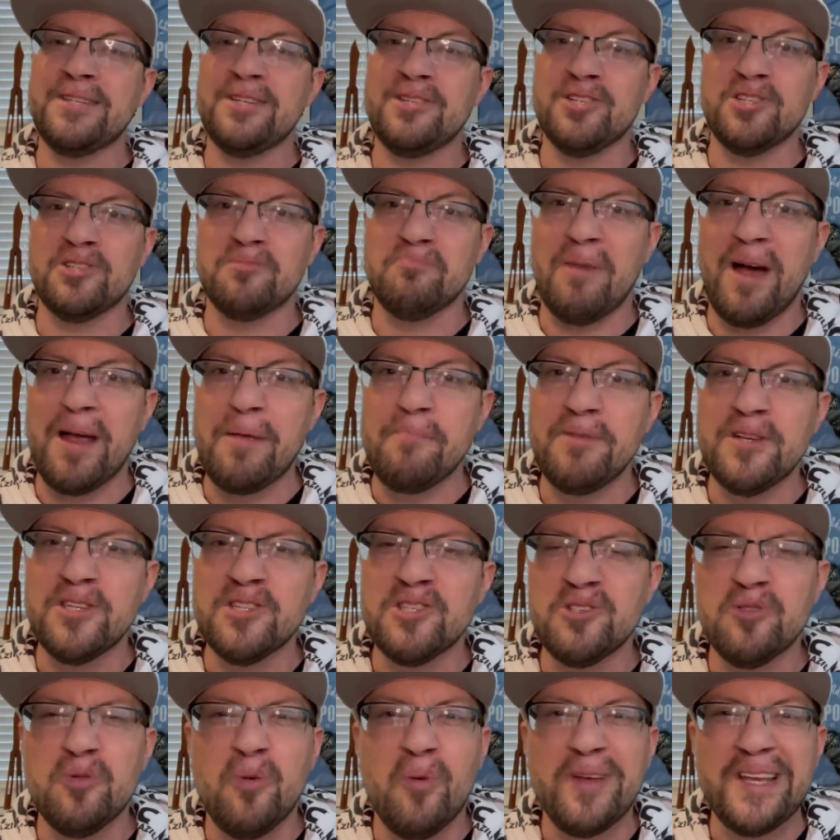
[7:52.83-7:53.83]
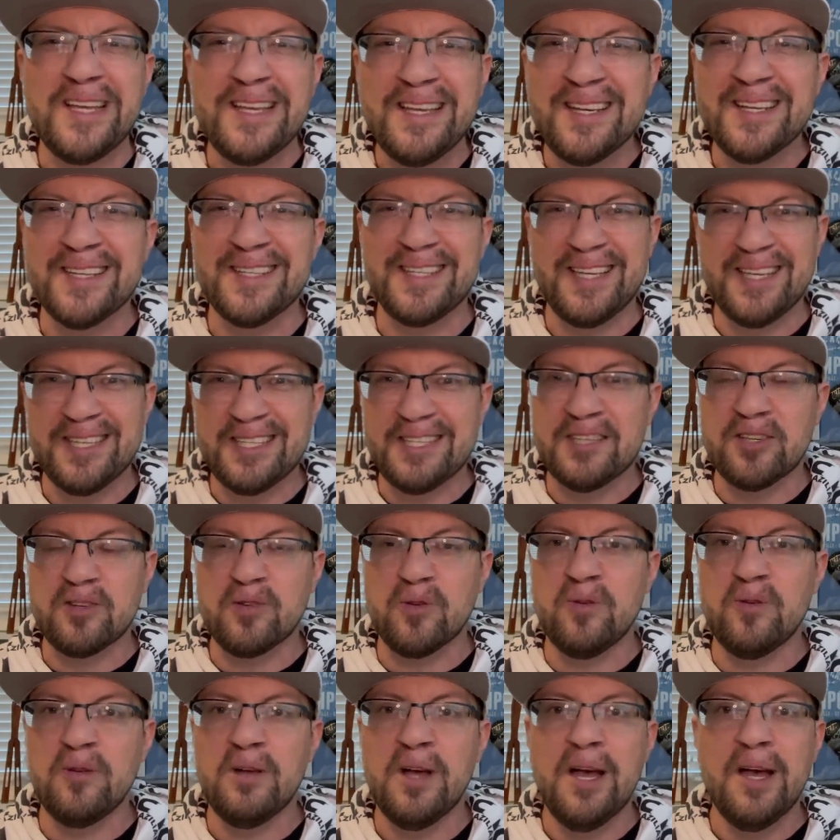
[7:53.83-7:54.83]
He just might be so
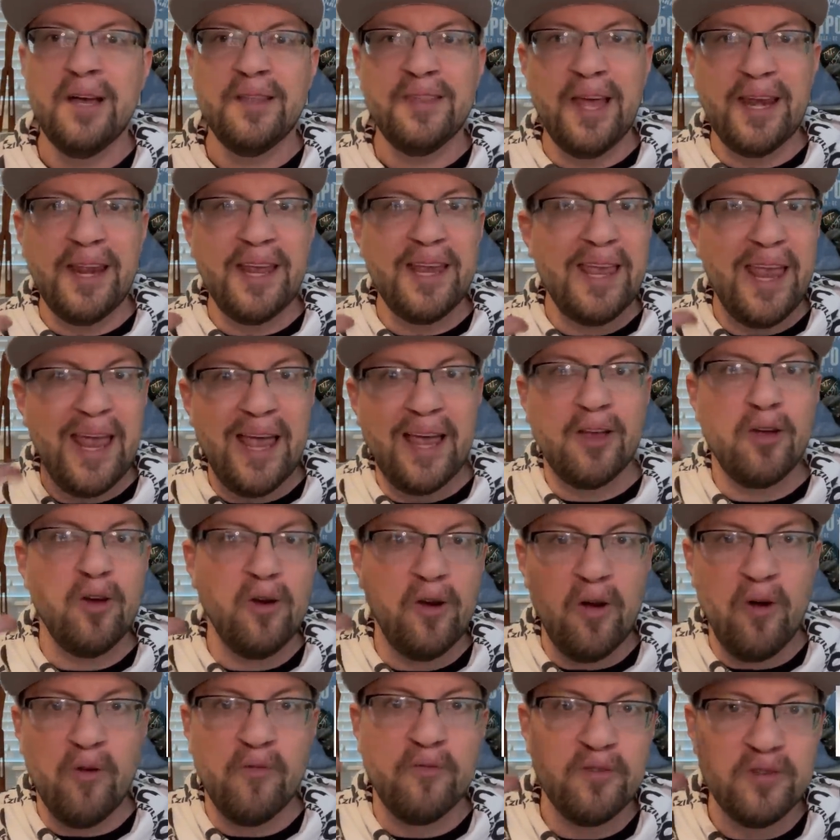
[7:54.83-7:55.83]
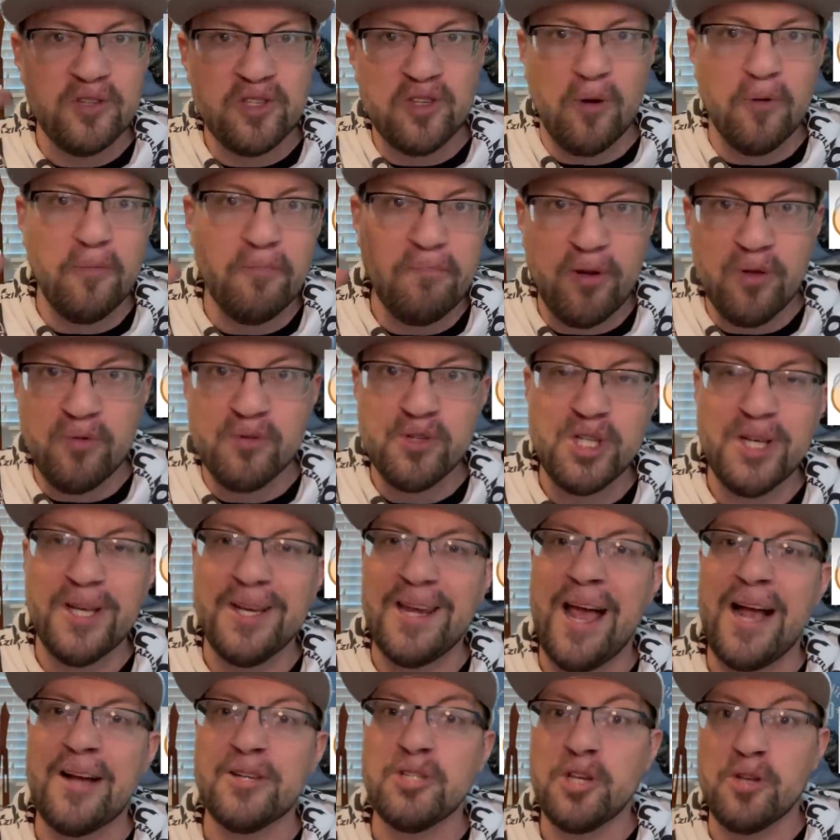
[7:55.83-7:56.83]
egotistical that he can't get over his own bullshit
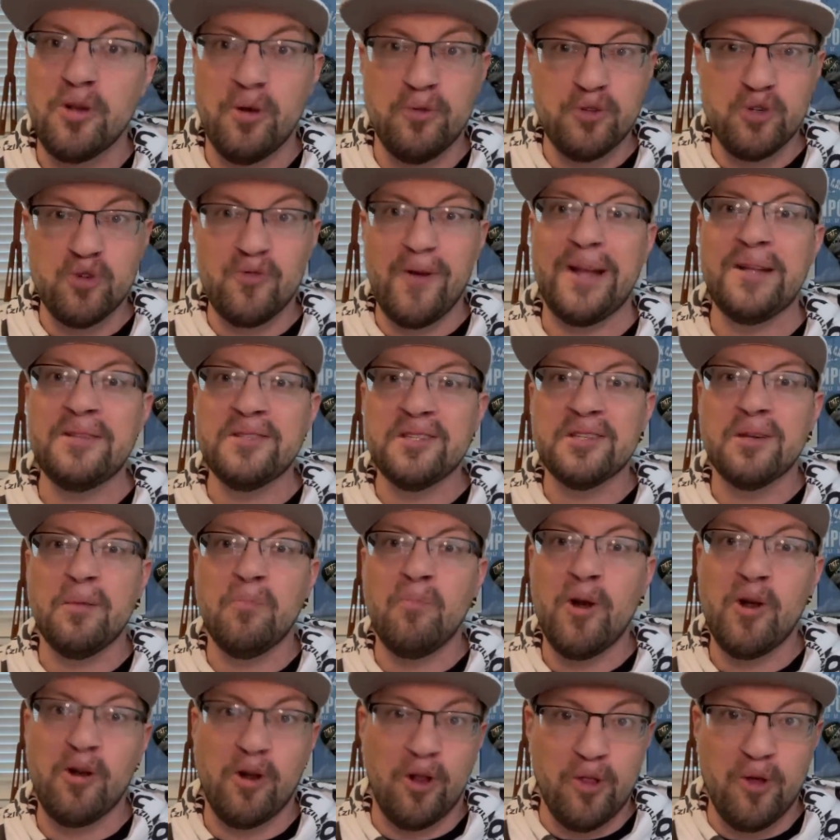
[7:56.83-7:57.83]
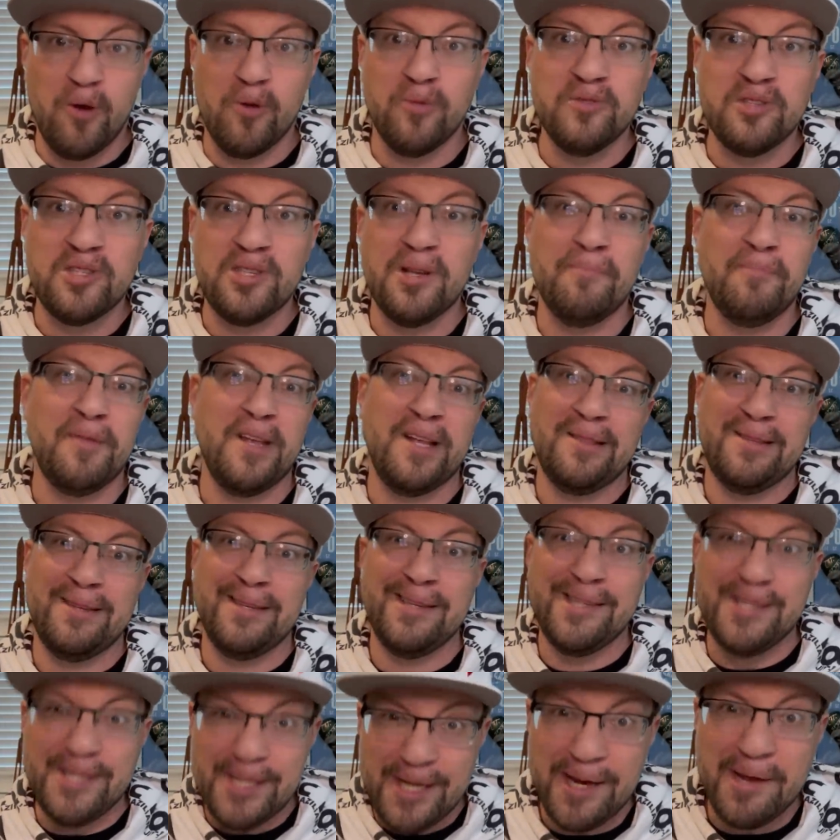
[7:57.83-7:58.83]
and actually go train somewhere to learn something
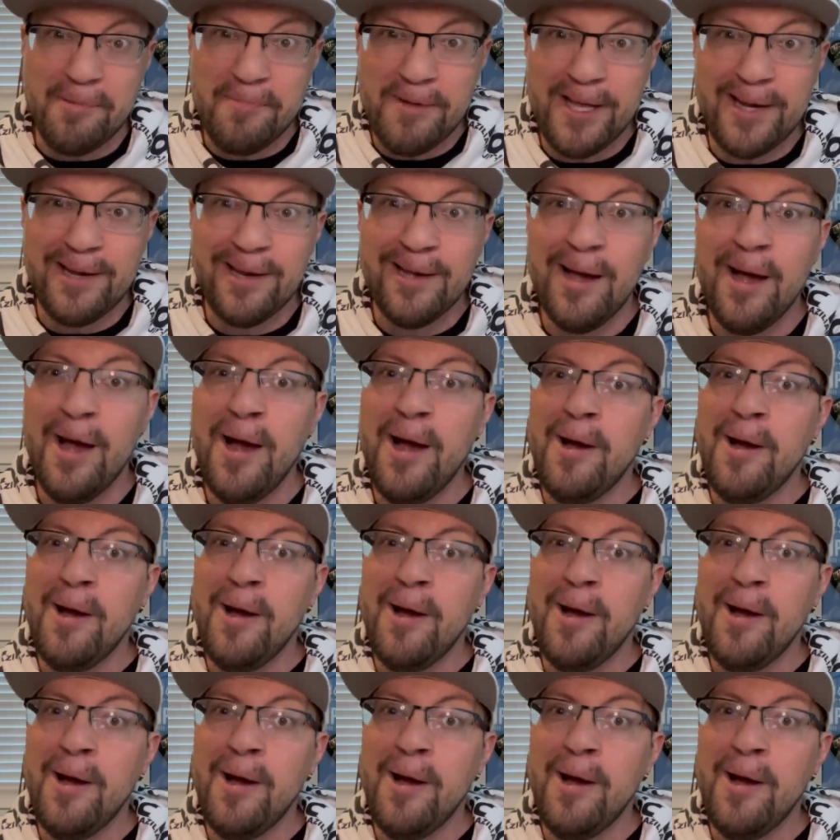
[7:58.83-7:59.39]
legitimate.